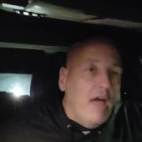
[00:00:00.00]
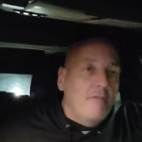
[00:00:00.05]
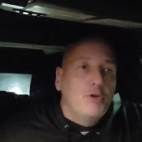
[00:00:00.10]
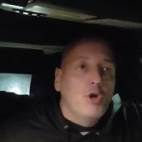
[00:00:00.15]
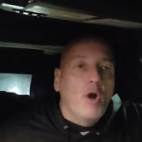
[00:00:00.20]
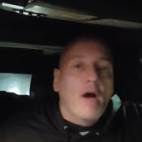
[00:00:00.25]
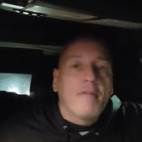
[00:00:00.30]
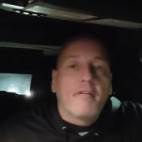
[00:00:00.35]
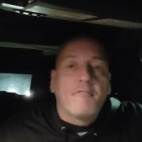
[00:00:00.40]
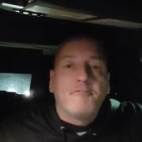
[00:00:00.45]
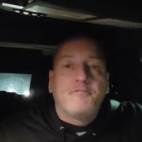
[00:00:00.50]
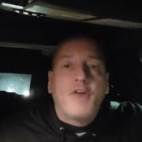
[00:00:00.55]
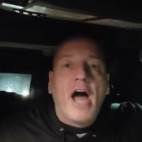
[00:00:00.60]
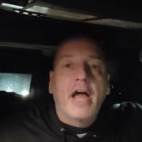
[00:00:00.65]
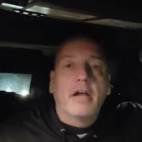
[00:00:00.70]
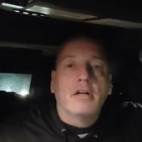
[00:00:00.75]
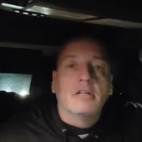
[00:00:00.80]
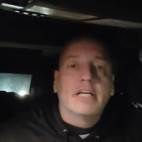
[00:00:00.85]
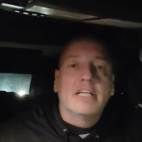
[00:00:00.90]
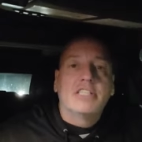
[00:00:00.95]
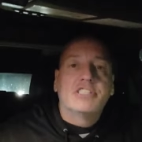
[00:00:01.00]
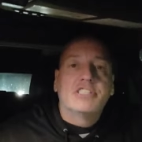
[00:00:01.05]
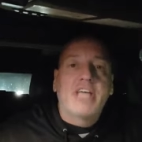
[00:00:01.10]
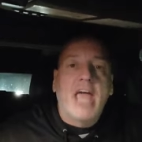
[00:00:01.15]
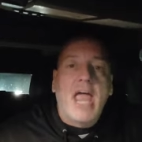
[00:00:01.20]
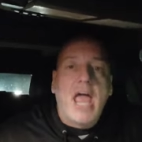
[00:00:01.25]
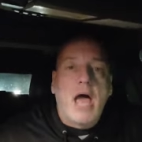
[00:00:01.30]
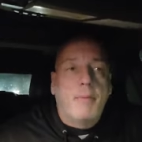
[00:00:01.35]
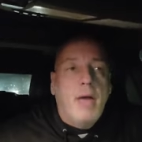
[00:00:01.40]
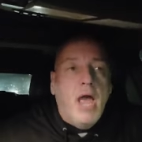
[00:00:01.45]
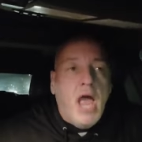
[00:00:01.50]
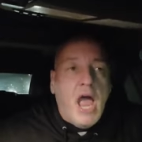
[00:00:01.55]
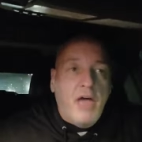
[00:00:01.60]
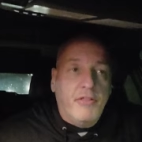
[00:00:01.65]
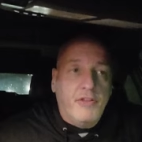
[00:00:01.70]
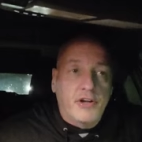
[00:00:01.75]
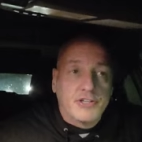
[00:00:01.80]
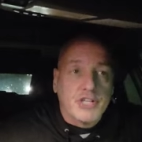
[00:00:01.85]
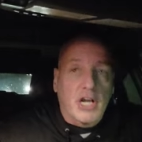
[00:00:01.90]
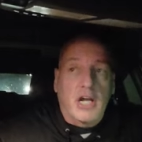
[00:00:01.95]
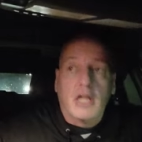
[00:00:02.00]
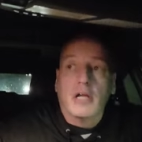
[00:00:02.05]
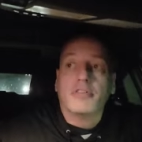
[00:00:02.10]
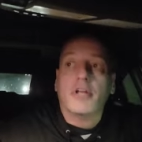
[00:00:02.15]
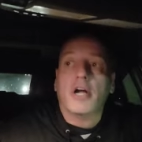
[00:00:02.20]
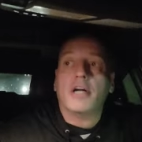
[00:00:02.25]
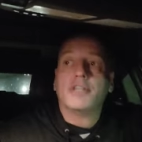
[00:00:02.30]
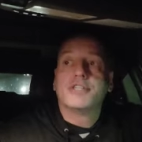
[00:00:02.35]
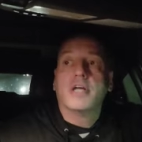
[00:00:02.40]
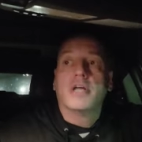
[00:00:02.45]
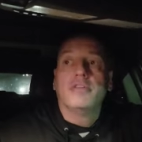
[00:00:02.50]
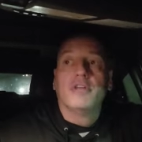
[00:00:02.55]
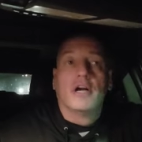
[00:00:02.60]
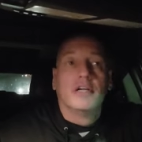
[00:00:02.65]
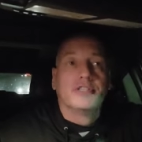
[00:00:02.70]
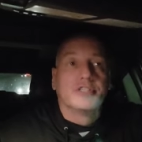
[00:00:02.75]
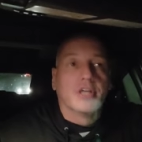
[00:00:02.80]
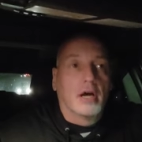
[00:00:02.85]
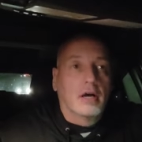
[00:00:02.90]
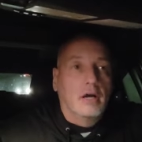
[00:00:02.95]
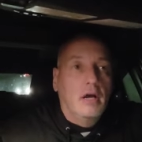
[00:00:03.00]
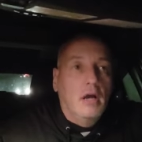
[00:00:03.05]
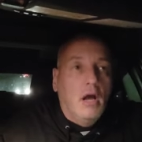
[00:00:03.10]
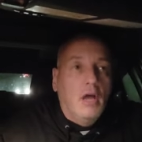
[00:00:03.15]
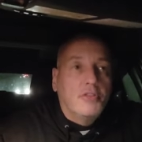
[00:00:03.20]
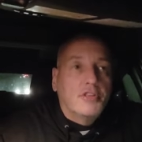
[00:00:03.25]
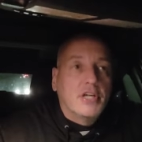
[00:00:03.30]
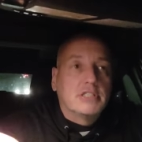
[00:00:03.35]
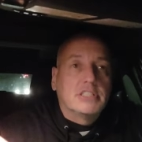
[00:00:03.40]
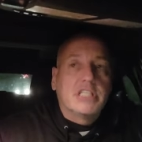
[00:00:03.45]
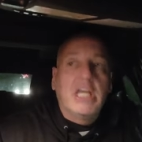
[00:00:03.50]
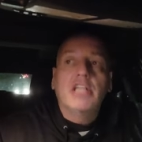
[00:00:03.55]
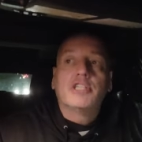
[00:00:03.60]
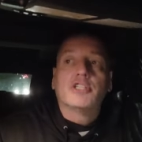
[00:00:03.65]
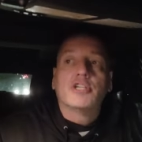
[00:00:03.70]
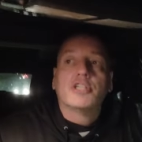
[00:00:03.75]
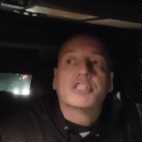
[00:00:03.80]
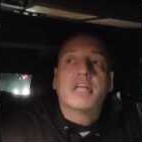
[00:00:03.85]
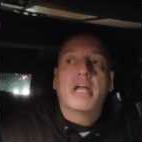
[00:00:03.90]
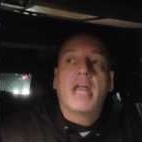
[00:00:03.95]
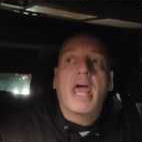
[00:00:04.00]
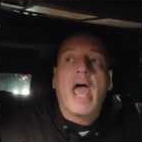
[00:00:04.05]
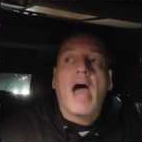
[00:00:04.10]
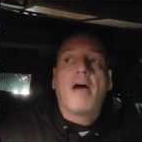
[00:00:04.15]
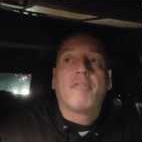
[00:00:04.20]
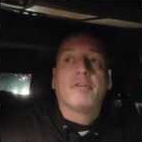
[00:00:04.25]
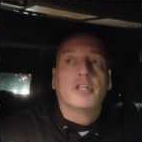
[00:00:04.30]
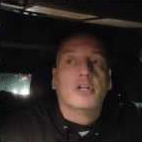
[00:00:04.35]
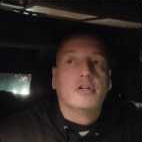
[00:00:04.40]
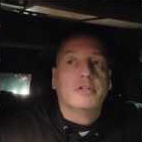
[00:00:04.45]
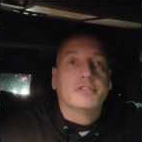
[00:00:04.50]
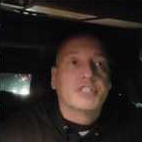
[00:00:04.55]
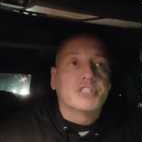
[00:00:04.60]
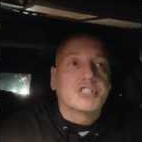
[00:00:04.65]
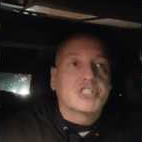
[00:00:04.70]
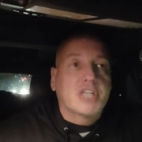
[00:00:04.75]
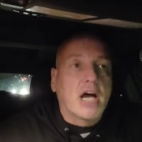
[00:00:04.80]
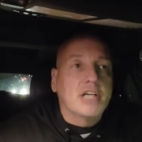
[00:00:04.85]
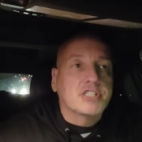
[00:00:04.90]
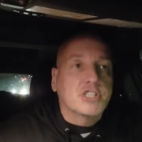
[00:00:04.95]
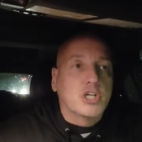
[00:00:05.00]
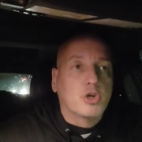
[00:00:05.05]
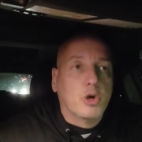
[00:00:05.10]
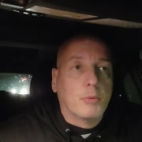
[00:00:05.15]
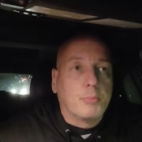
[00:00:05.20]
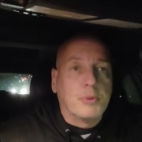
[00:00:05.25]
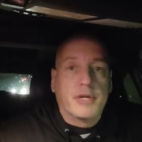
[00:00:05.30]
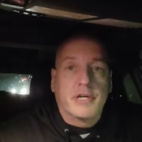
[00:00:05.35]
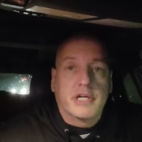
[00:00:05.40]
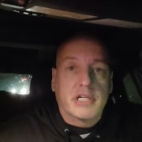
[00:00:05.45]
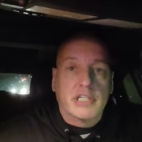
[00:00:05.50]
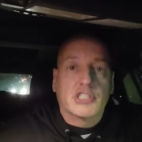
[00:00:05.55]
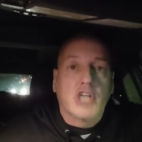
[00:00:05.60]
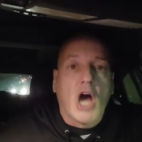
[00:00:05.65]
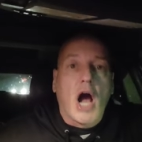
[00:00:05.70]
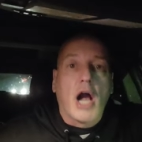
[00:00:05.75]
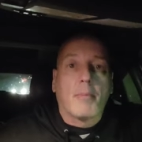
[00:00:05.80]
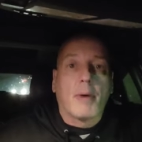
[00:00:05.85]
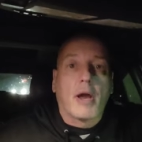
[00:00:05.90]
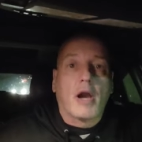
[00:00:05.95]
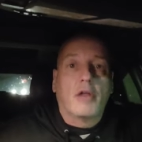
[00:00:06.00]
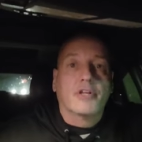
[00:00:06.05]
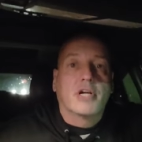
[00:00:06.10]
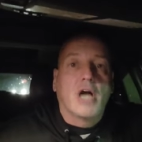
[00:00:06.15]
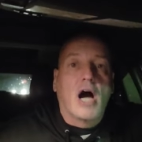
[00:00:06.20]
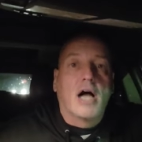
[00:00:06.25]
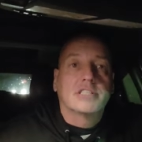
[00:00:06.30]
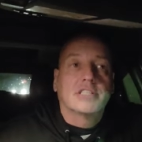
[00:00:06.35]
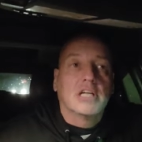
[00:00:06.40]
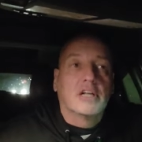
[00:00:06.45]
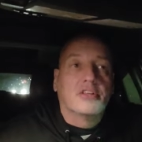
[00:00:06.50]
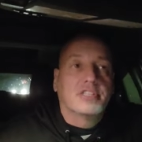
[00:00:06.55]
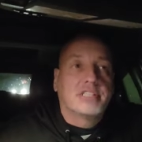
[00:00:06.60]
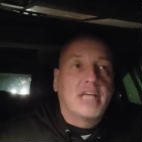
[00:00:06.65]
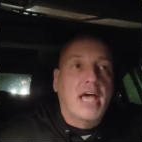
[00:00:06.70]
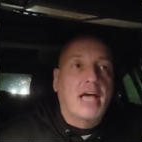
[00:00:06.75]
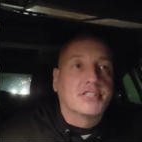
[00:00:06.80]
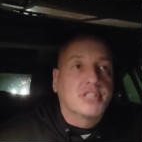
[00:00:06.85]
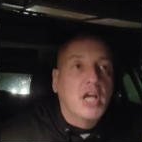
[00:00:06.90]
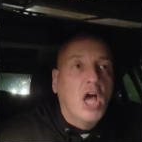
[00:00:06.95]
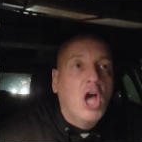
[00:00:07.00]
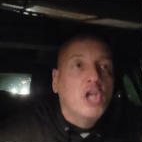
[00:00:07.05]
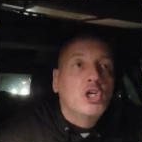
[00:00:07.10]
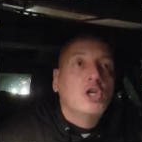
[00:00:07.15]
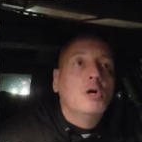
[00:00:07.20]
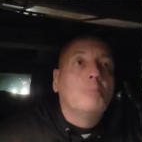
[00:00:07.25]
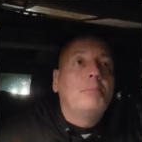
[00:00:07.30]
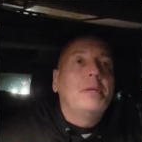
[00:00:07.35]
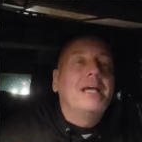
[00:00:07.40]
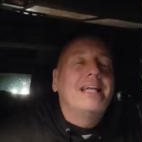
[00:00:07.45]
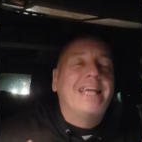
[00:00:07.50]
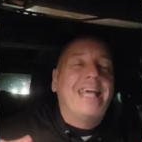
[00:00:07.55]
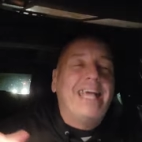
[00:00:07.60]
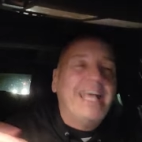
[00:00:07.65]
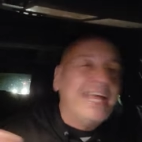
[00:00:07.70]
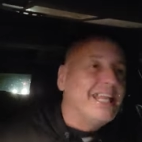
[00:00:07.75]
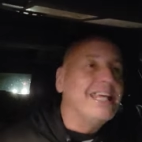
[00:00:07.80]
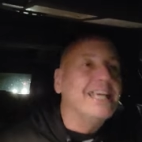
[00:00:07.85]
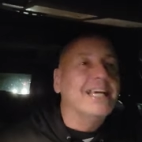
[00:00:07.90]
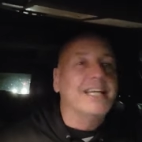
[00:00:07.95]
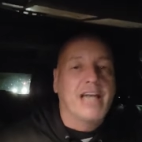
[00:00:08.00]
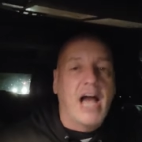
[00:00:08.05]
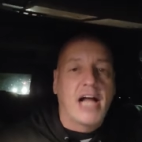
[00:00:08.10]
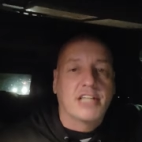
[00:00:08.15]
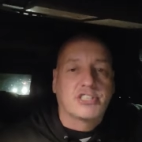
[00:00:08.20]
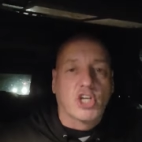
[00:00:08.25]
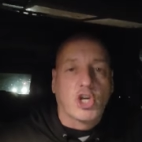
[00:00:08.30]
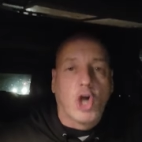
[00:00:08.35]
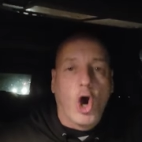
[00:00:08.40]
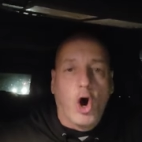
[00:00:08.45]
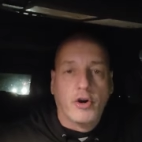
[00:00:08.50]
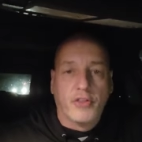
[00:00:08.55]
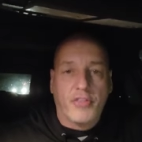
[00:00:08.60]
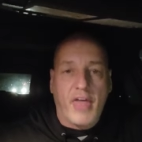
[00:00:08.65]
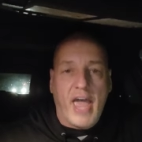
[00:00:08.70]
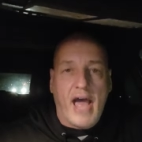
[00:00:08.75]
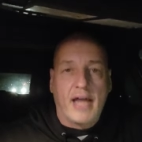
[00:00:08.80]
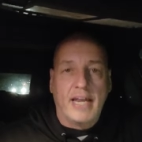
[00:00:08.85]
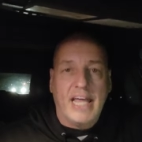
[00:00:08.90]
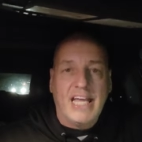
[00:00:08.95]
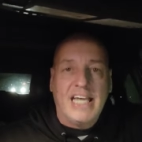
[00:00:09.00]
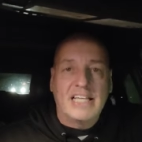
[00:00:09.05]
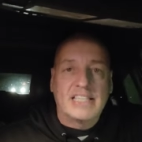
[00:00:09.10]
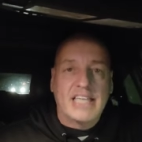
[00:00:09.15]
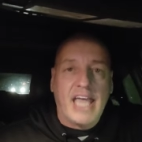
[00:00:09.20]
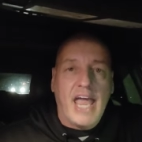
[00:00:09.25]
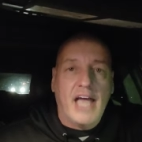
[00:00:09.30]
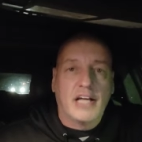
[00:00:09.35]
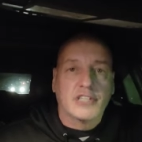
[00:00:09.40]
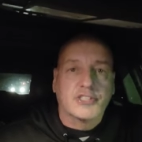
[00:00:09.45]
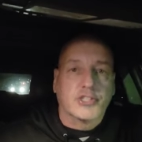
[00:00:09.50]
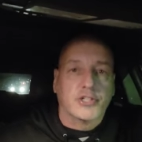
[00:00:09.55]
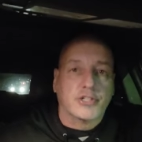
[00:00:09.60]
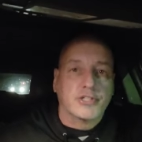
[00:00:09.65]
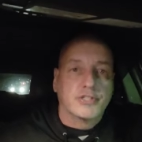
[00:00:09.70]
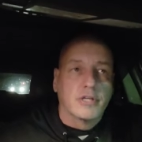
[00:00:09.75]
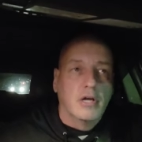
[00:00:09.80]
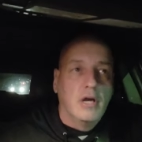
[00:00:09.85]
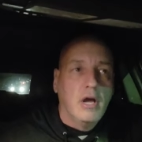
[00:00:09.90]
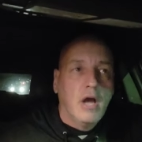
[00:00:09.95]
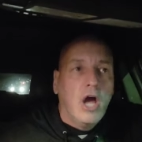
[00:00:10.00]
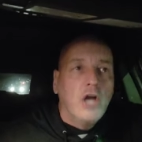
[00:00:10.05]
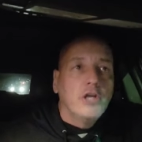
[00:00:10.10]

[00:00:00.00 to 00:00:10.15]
If you have a final exam and there's a there's there's a the teacher is going to have a little discussion group and they're going to talk about all the content of the test, you'd be an idiot not to go to that and get the answers.